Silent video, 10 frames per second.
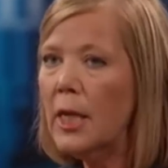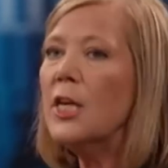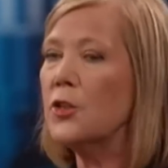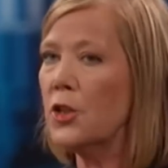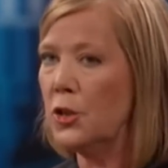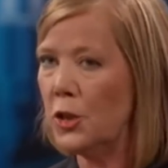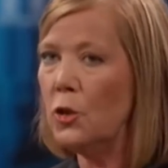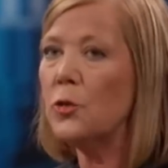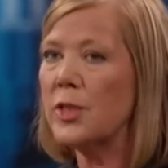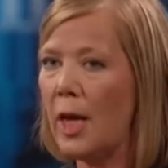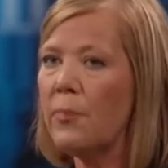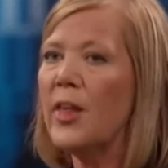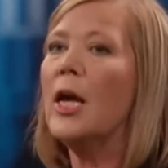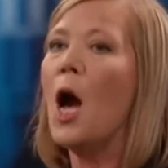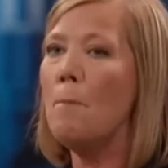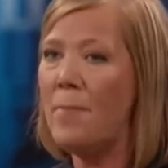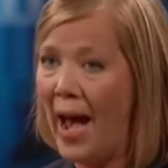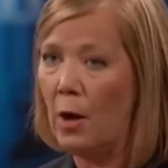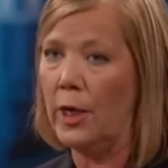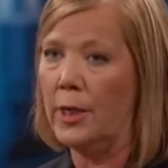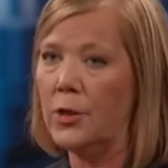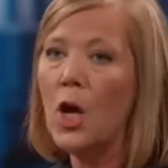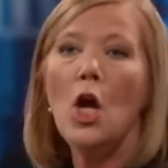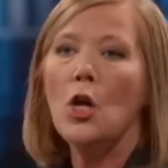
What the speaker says: is to do something about it.